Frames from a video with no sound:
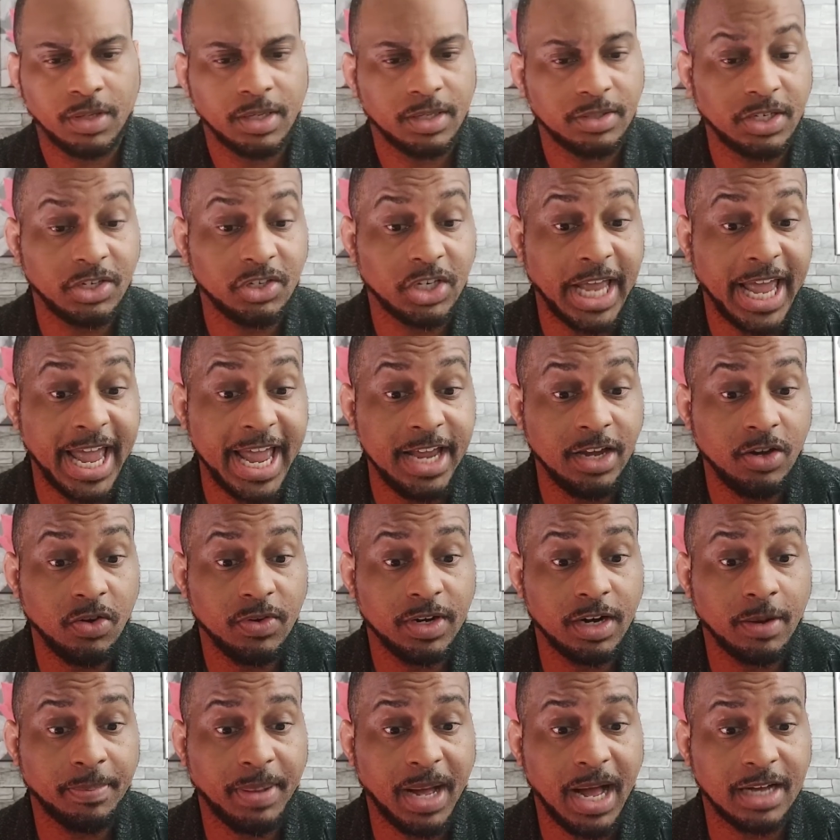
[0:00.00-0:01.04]
It says
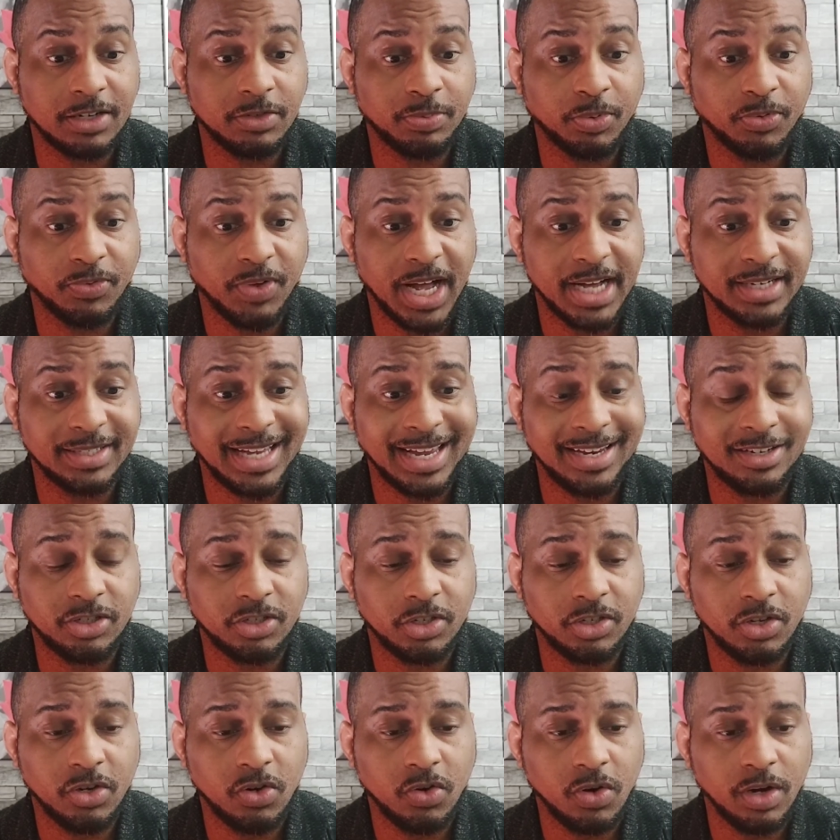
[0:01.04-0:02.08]
Anchor in a Box provides a
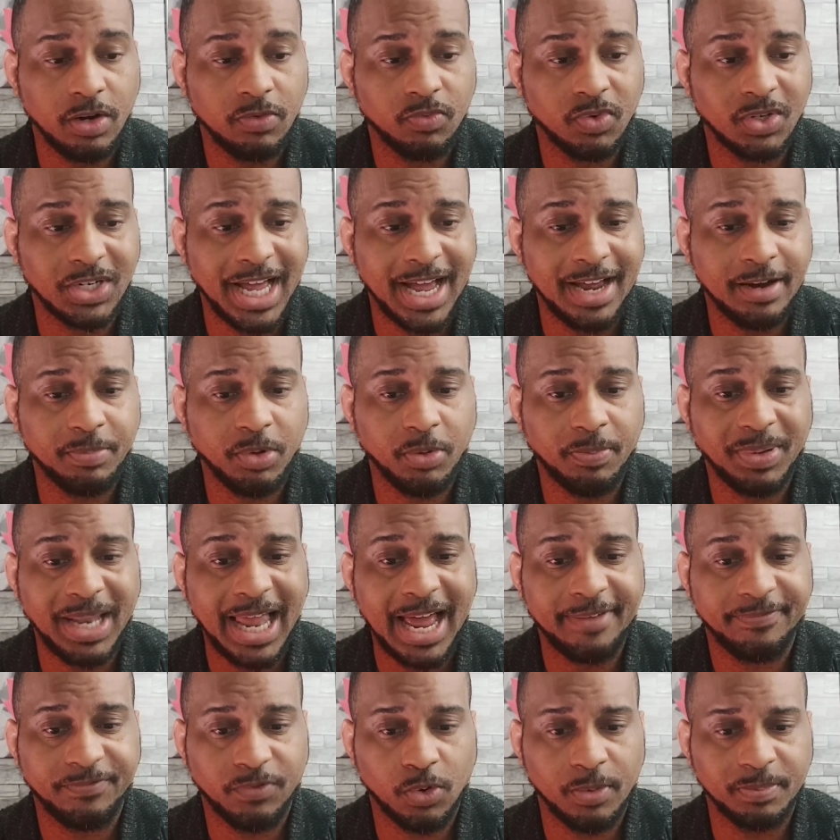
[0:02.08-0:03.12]
secure and reliable
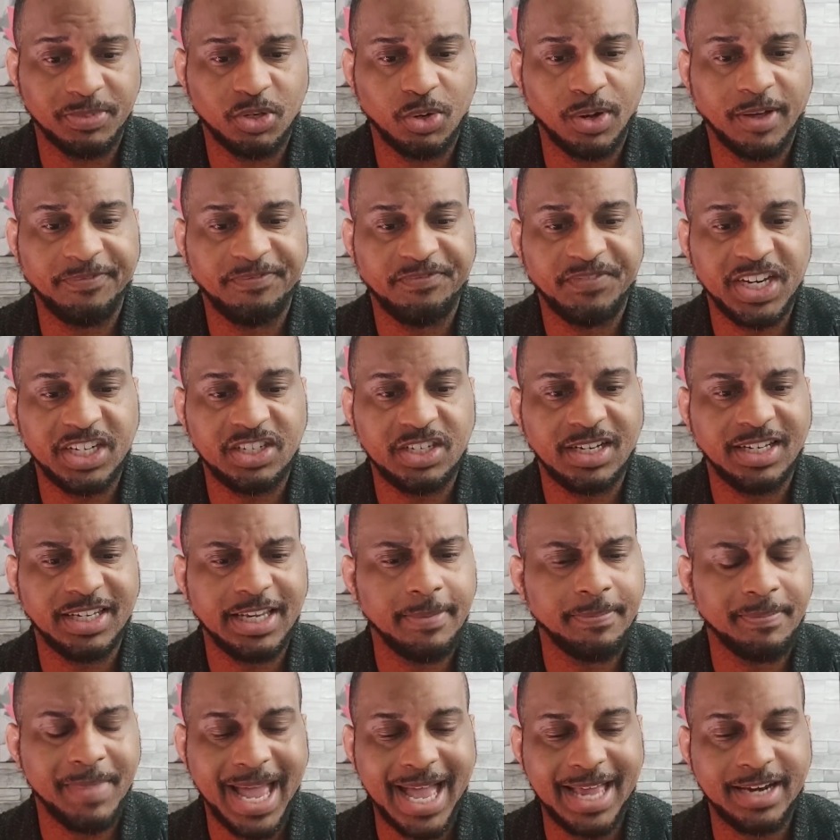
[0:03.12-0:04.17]
platform to
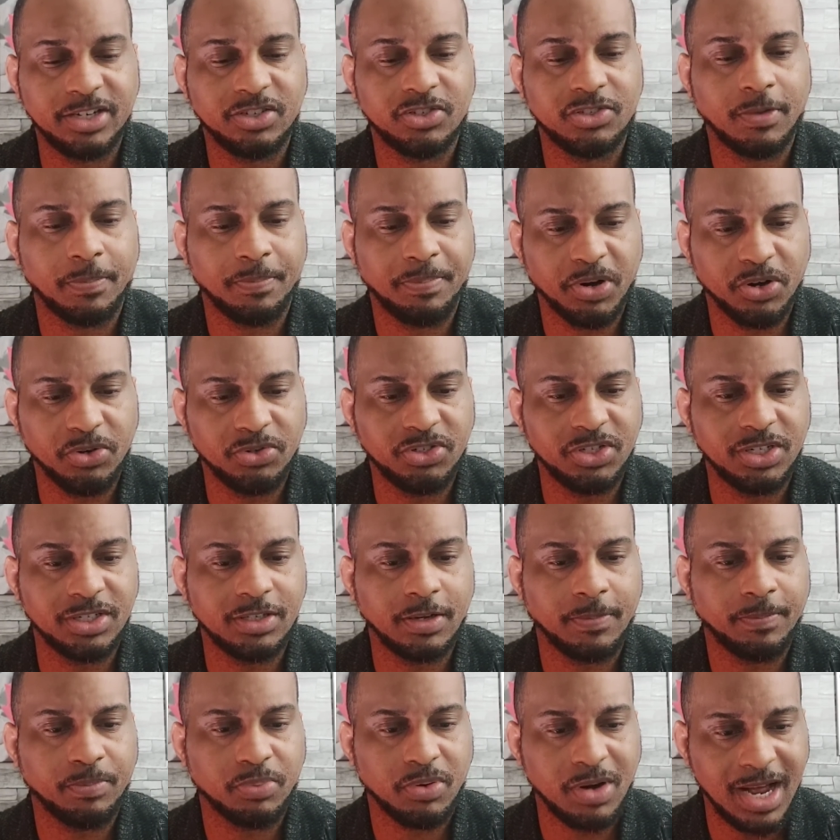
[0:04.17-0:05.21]
efficiently manage the
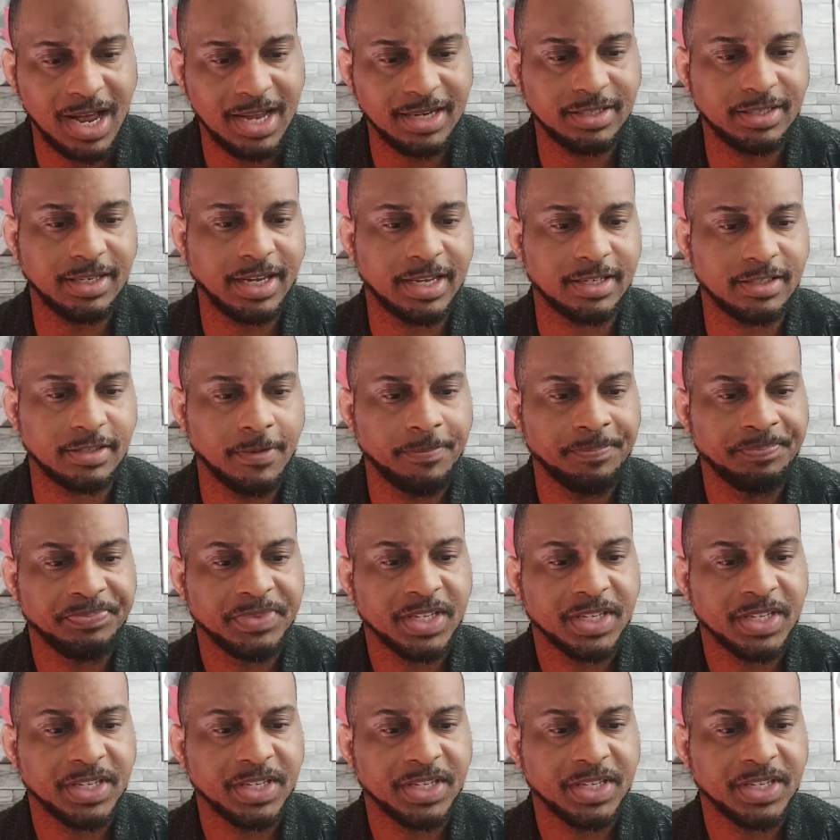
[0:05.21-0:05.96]
purchase process.